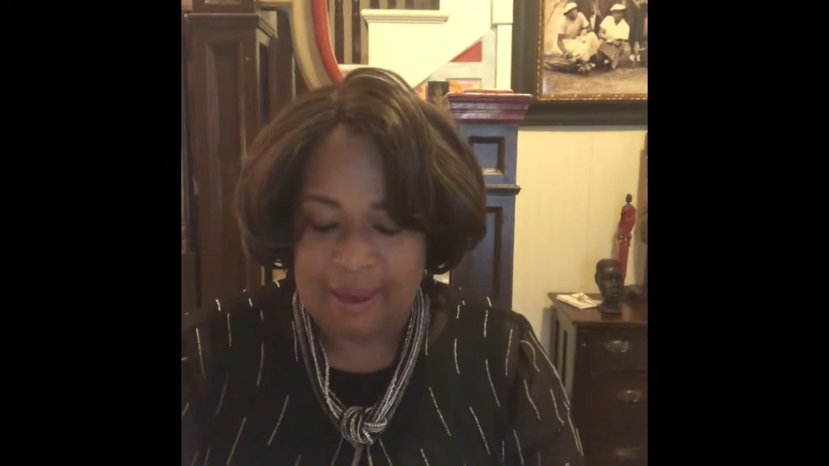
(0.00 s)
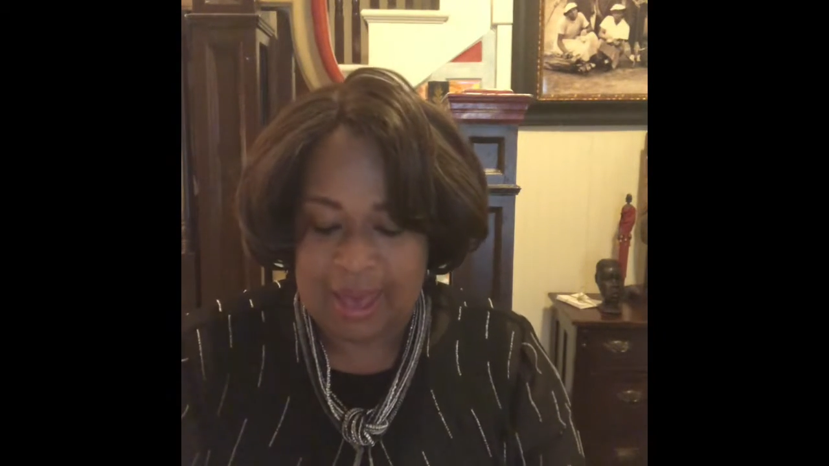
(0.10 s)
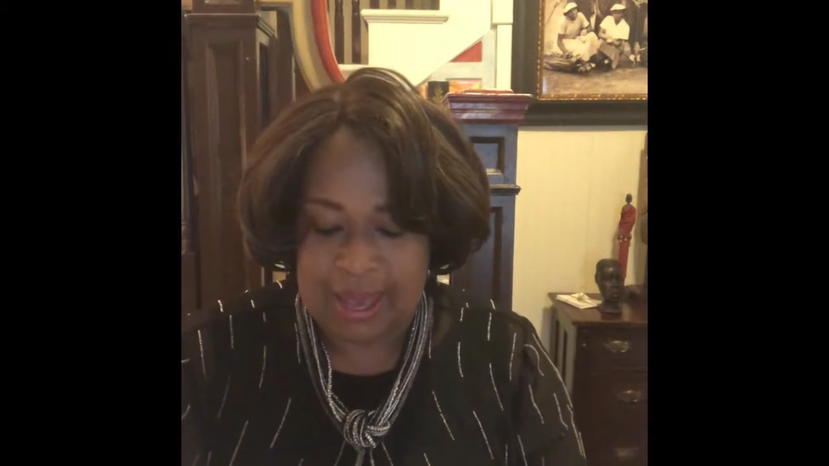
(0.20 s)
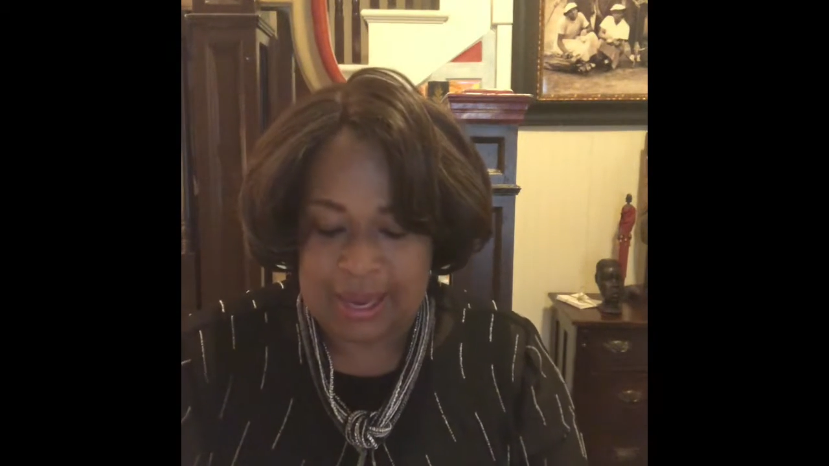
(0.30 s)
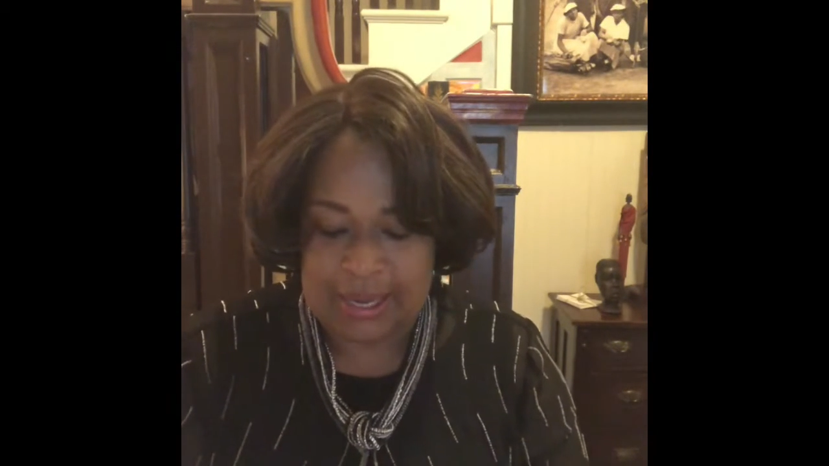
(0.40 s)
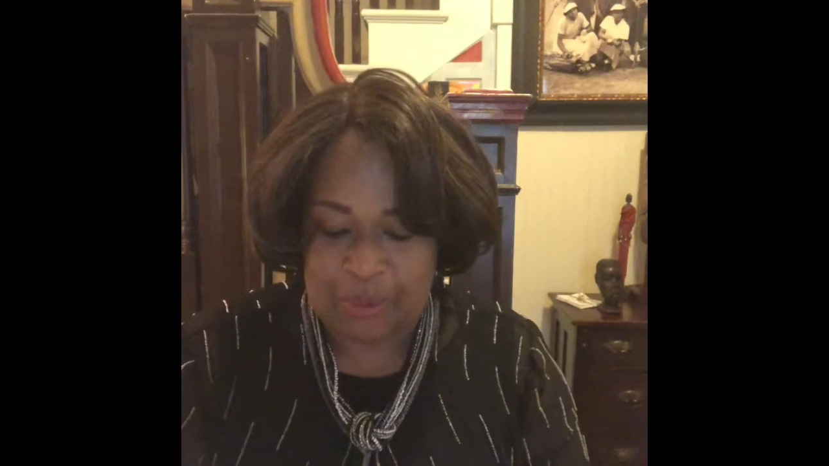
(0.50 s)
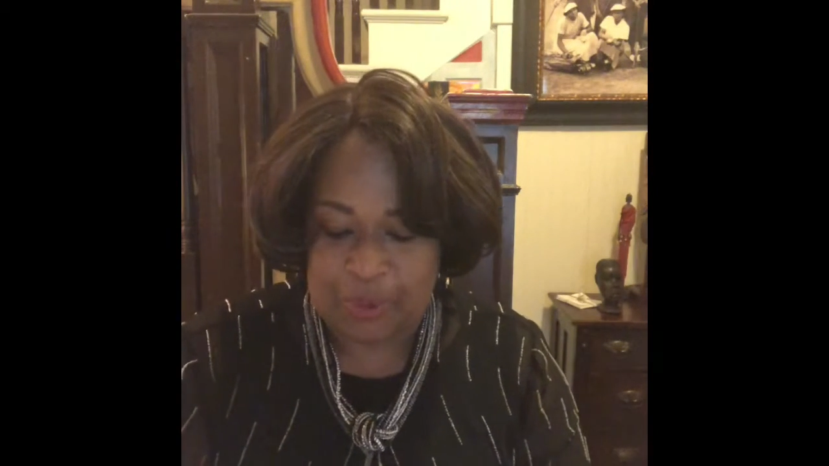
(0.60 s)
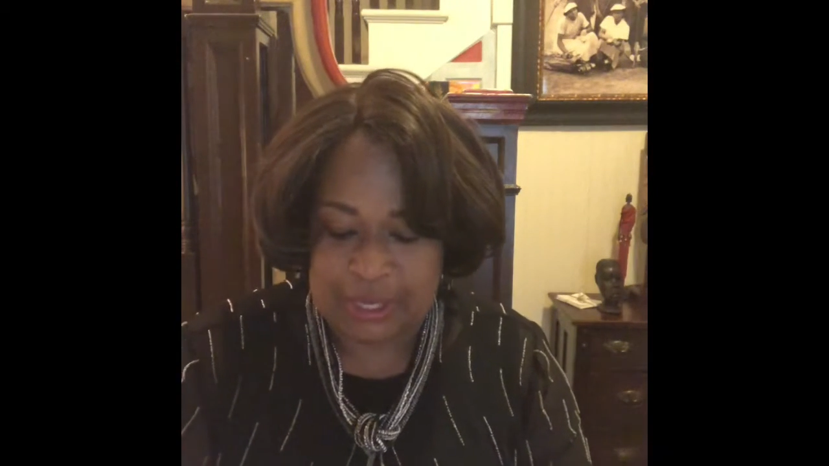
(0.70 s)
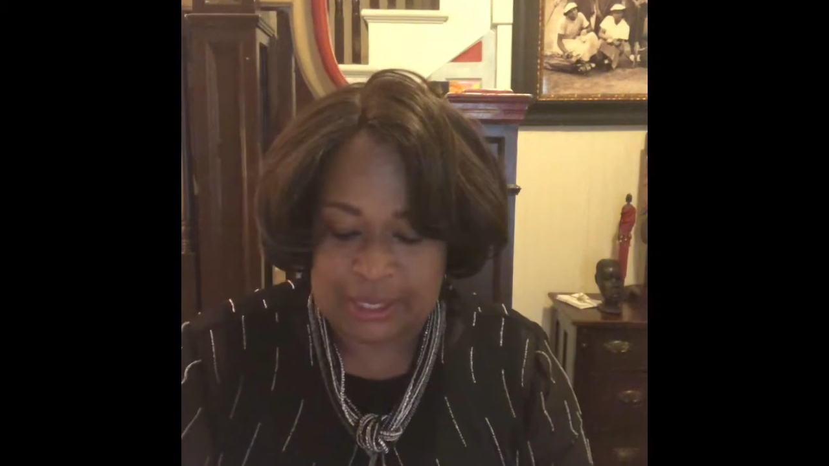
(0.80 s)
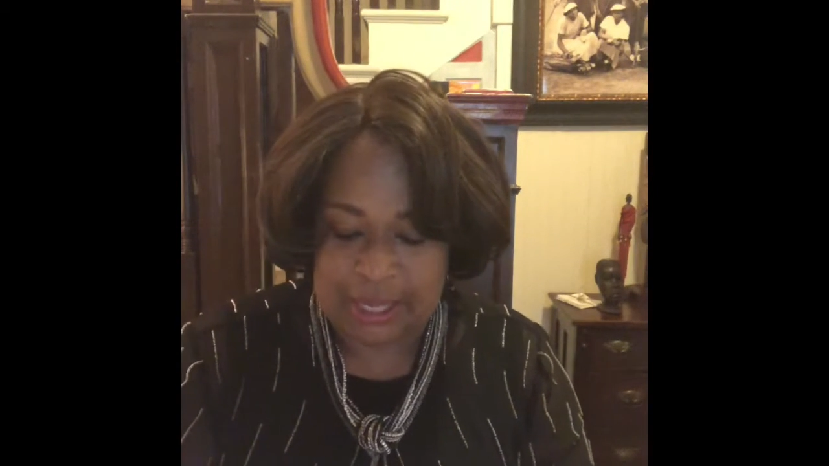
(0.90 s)
And I
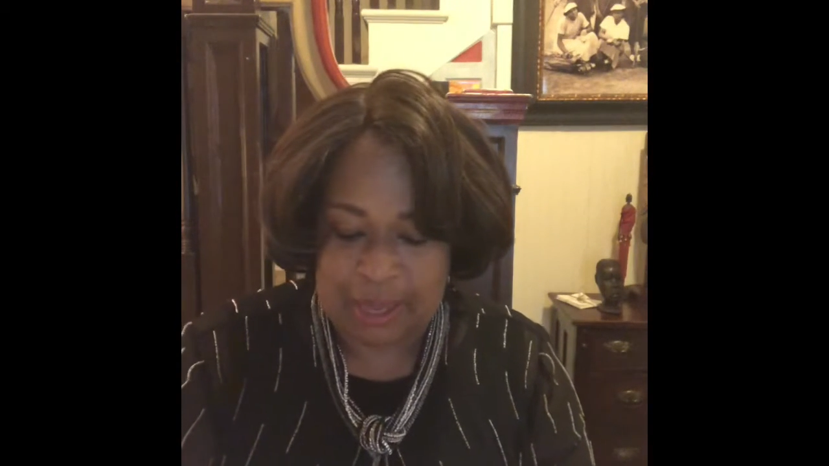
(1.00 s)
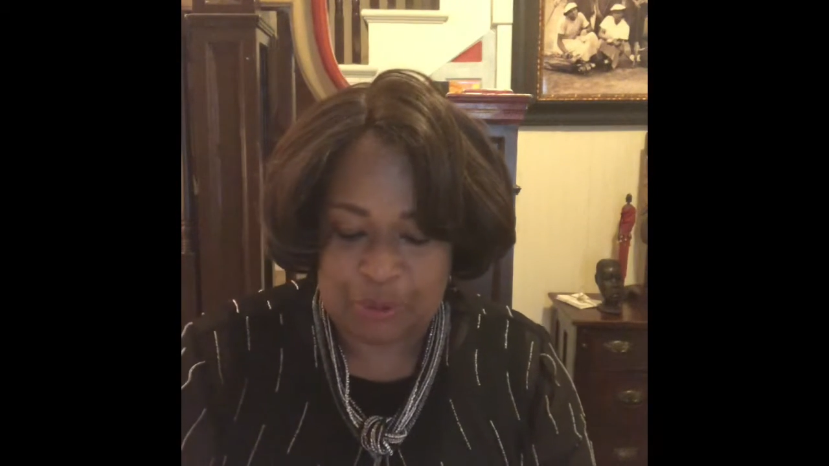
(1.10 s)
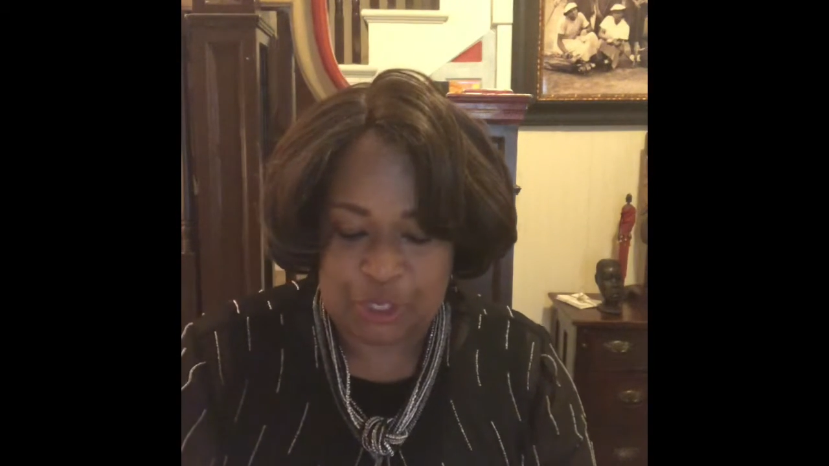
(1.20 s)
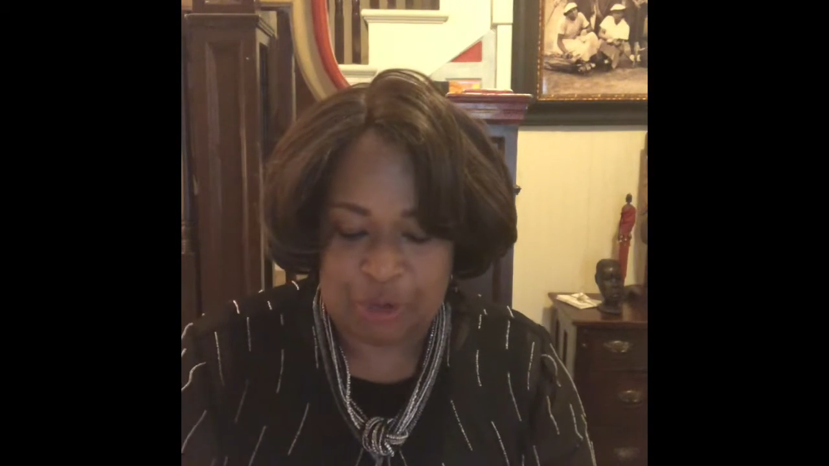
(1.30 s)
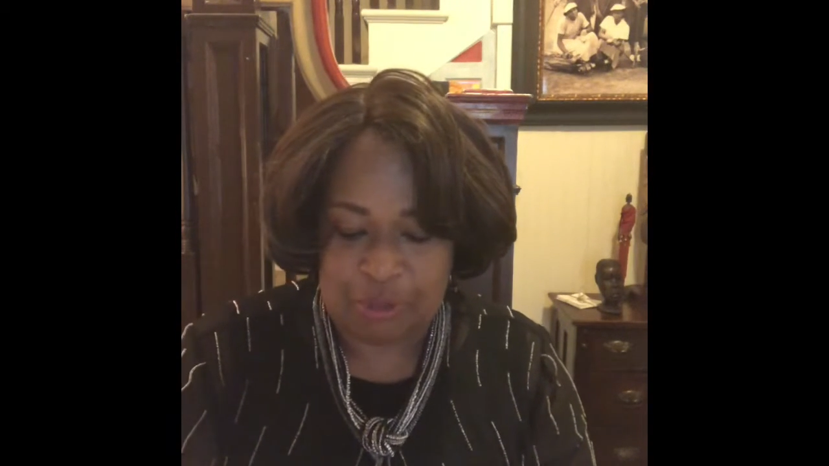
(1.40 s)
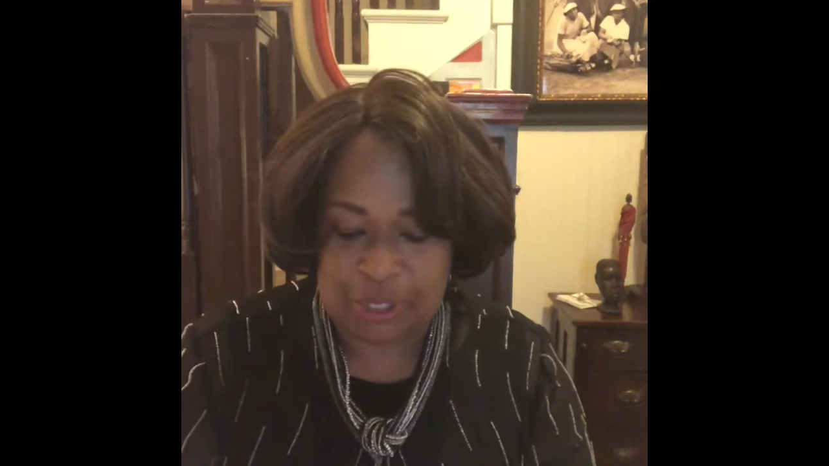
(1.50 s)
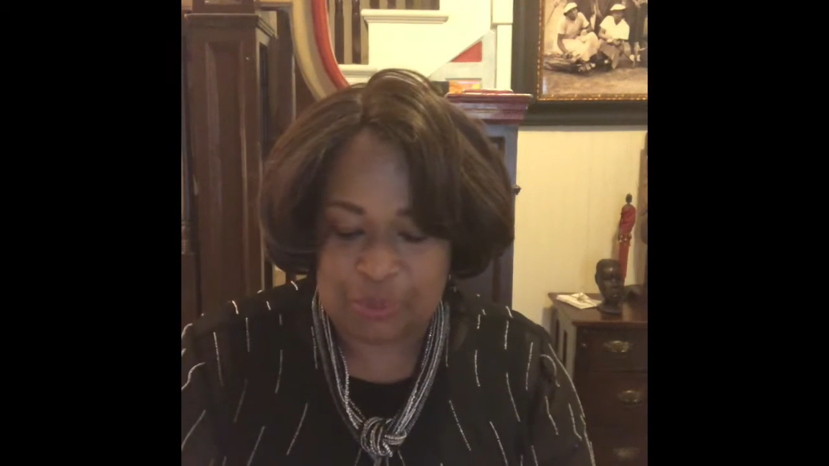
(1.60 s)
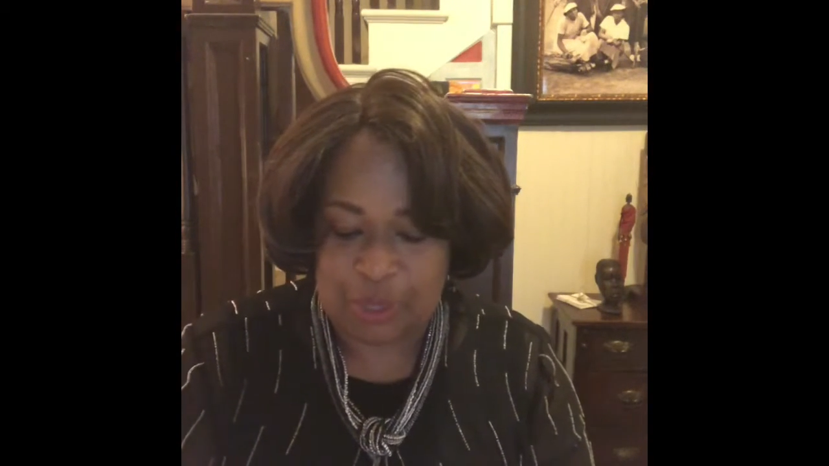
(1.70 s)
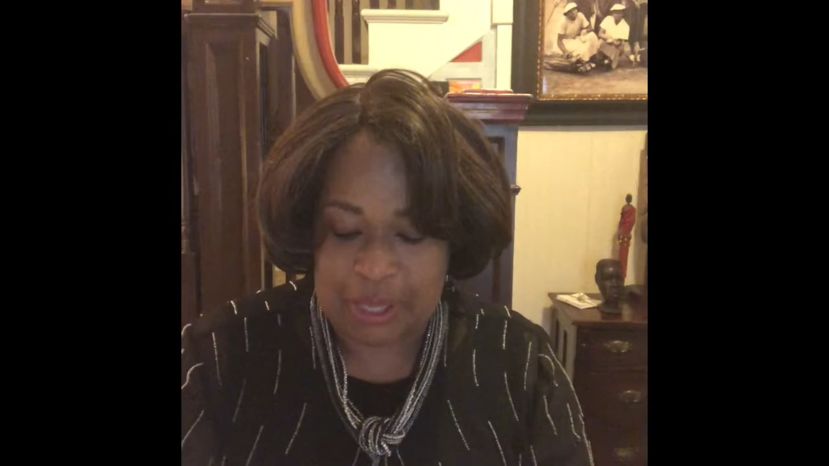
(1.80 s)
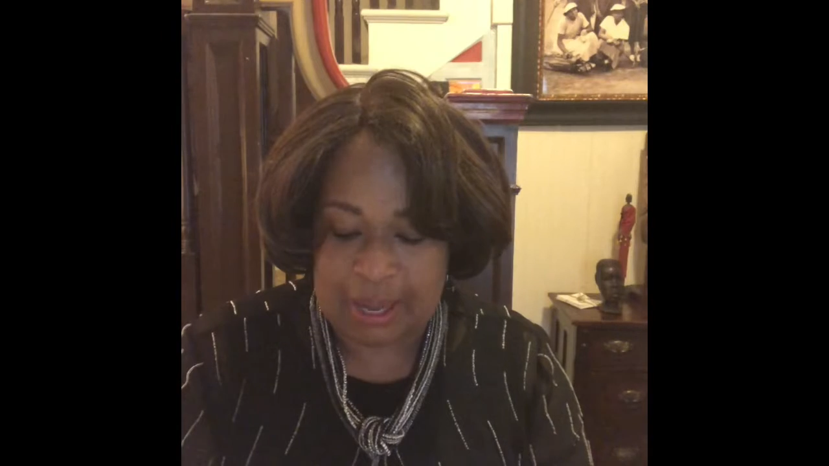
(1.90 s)
want to um, share this
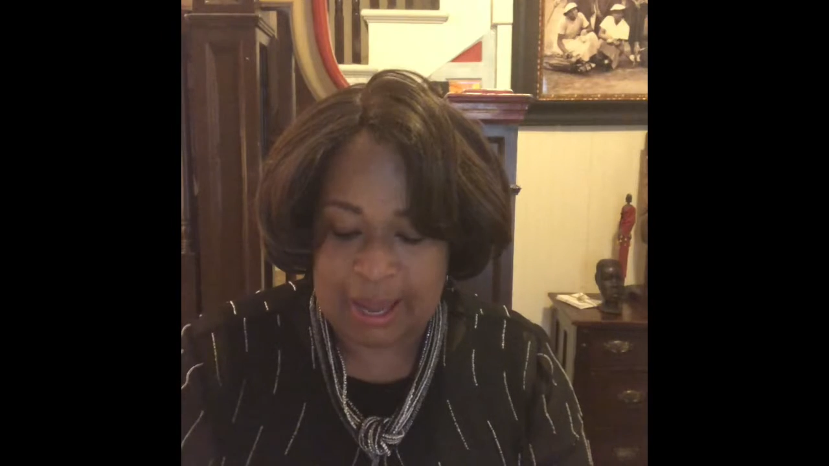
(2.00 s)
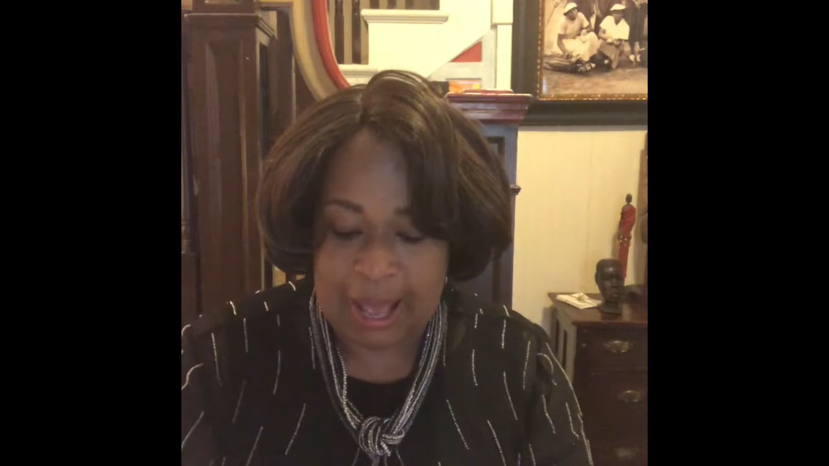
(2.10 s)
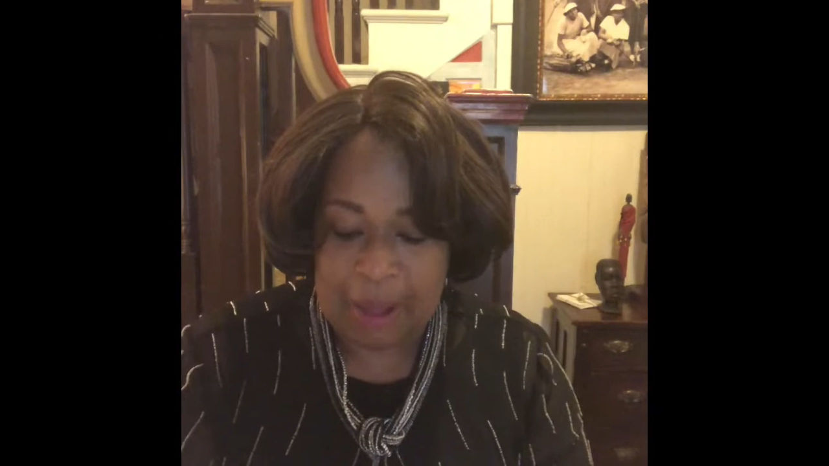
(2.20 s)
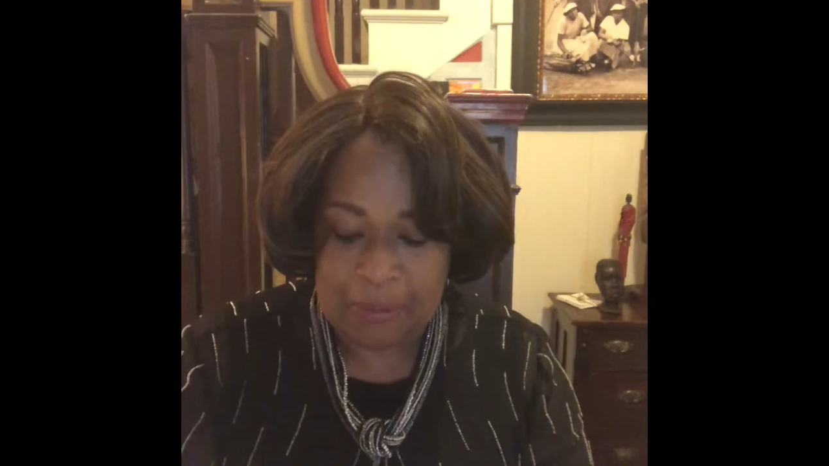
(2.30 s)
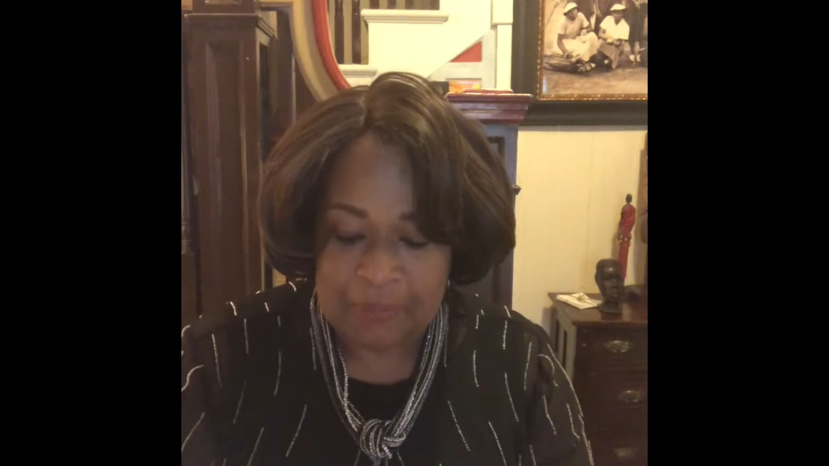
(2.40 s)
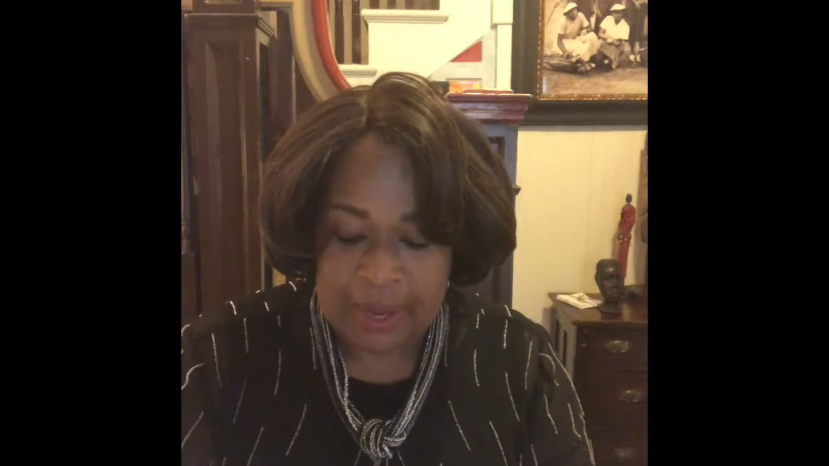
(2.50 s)
with you now.